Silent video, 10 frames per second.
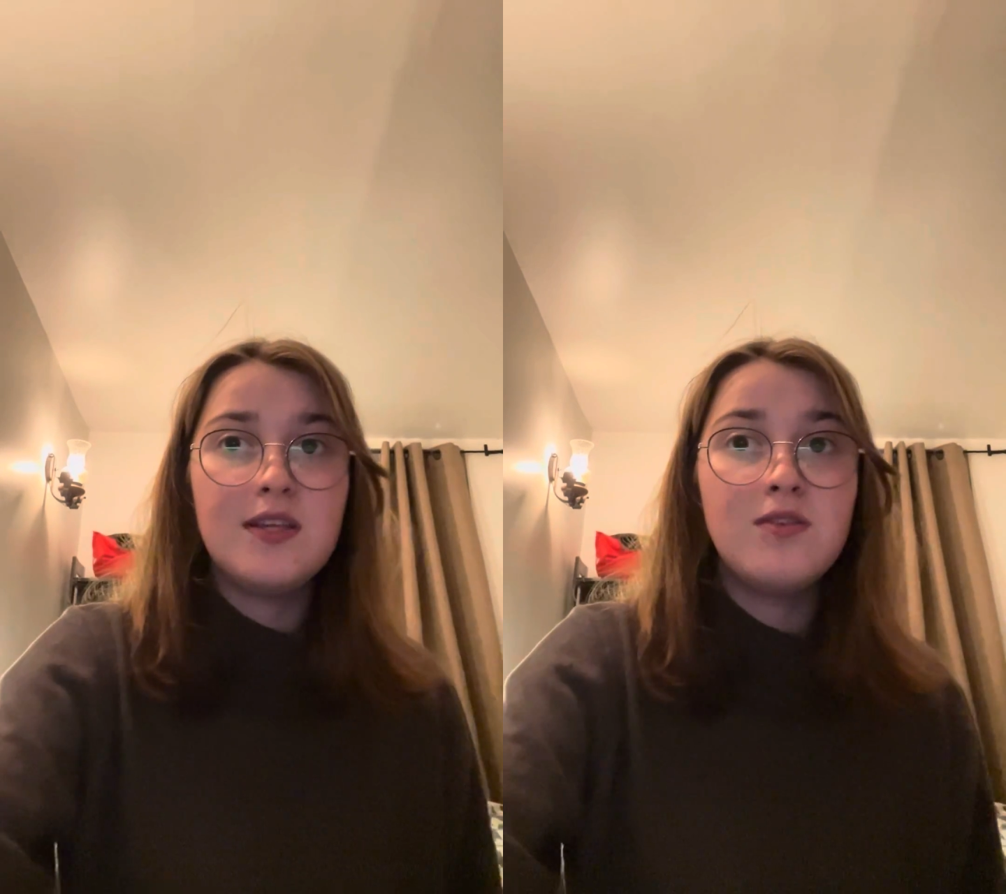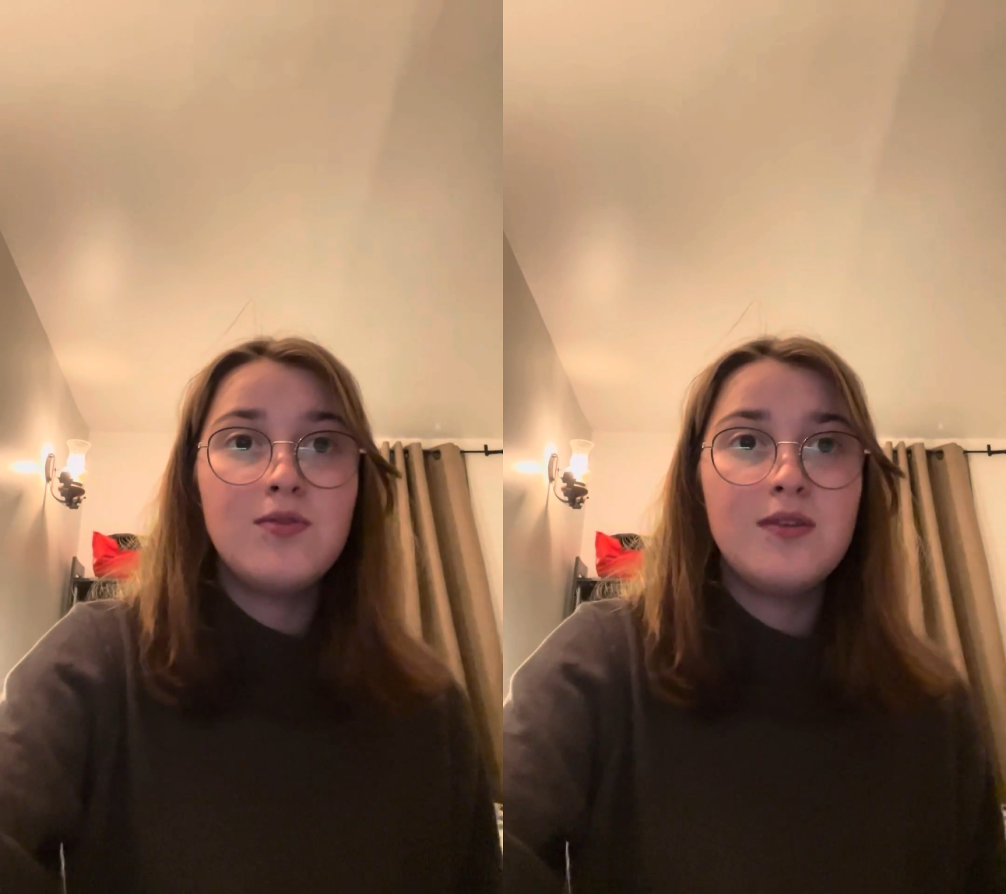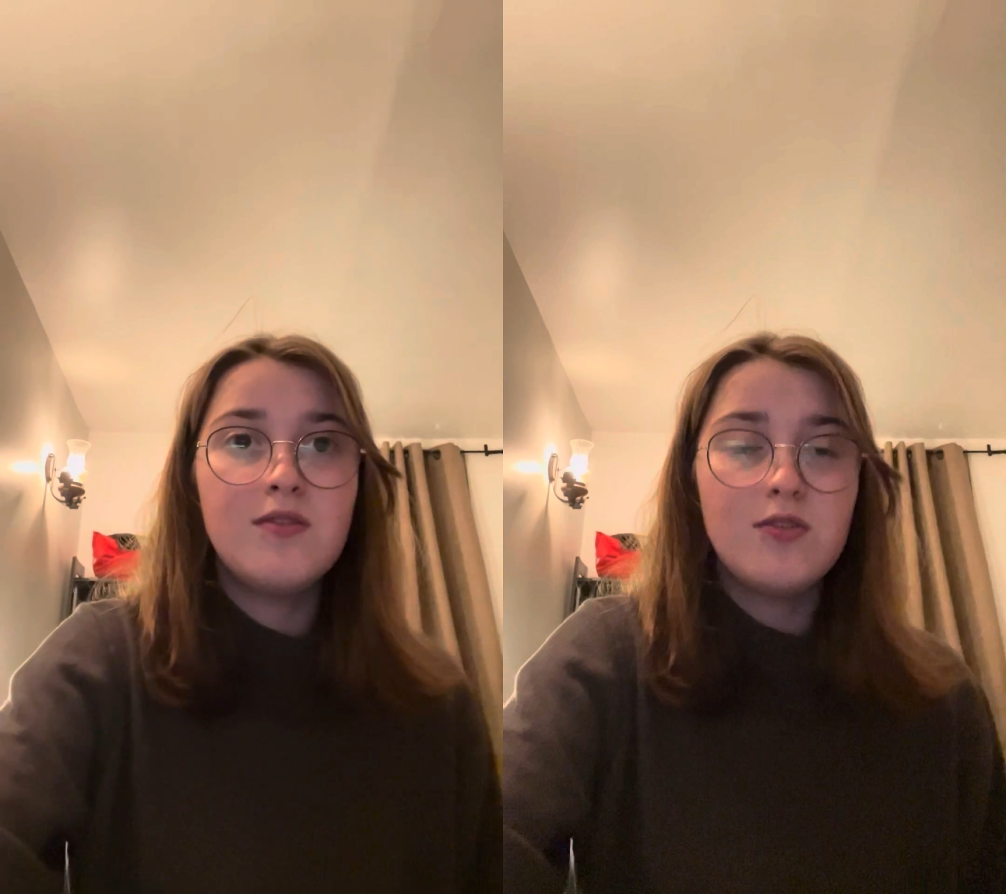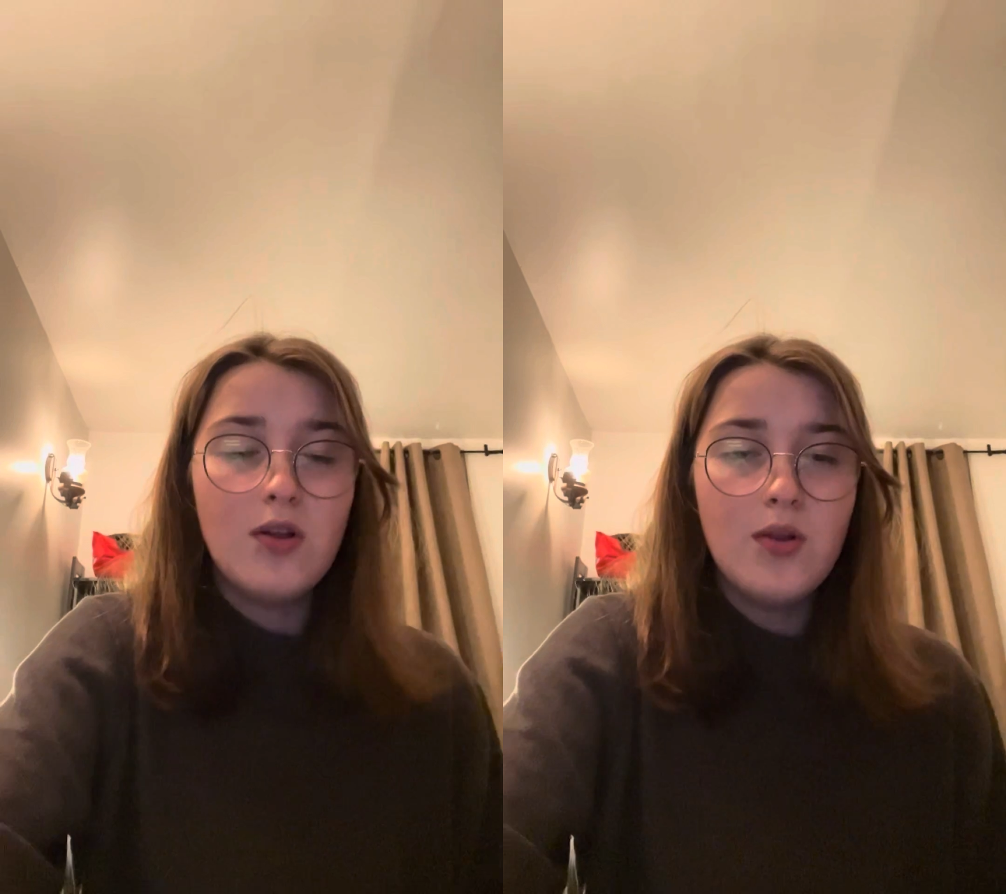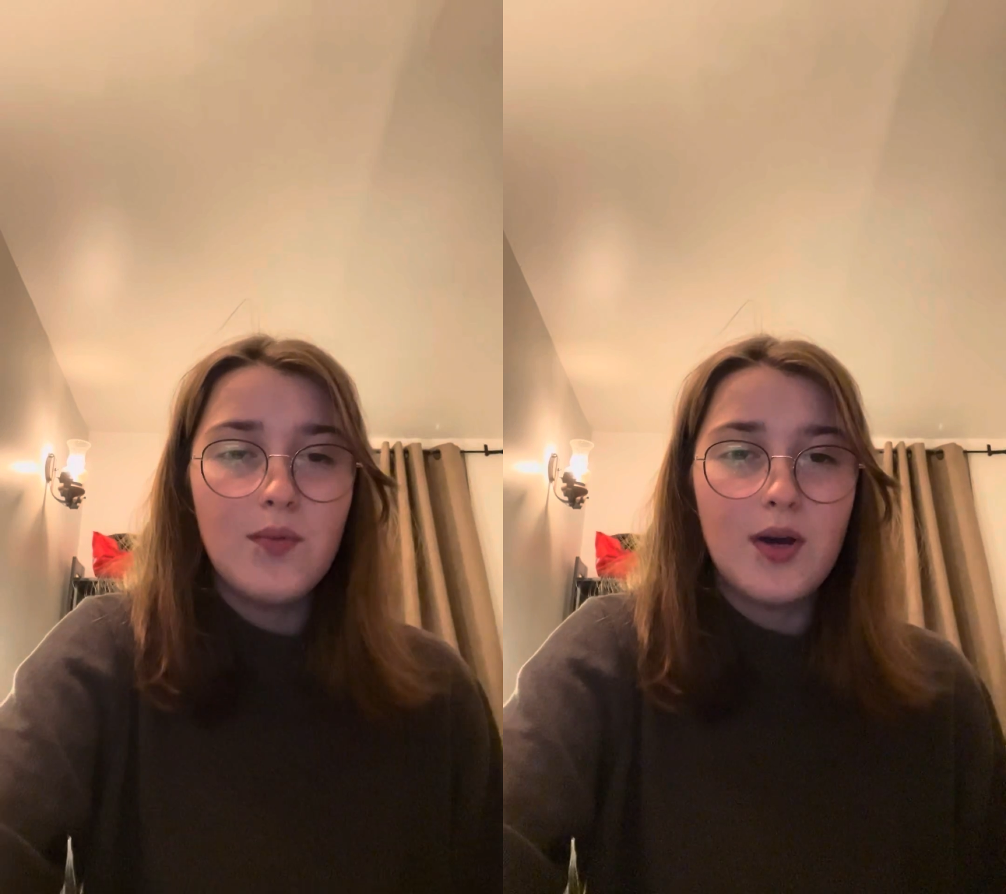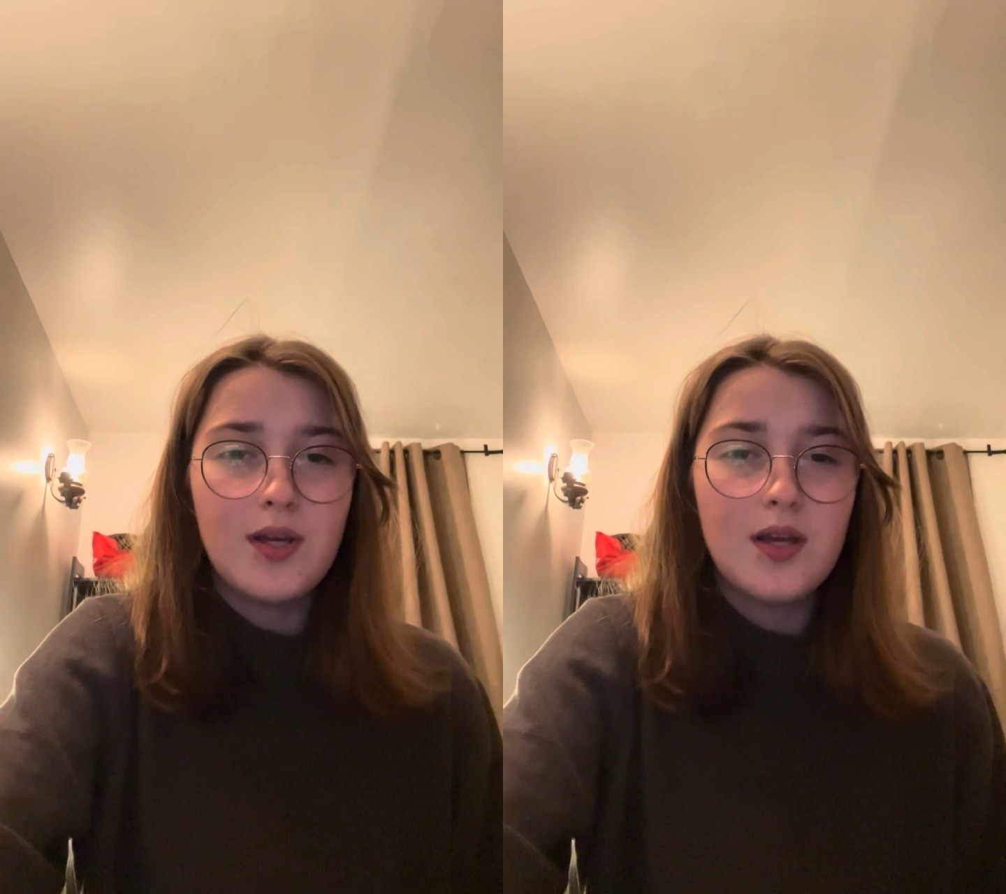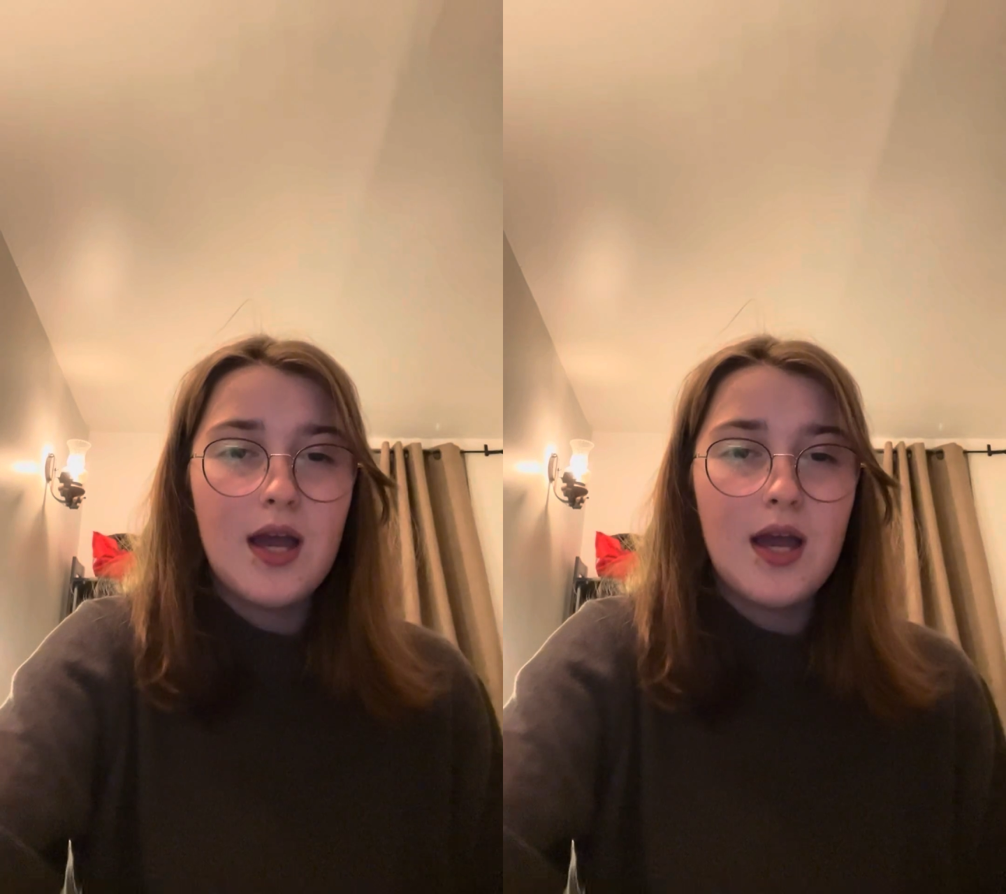into its solo work,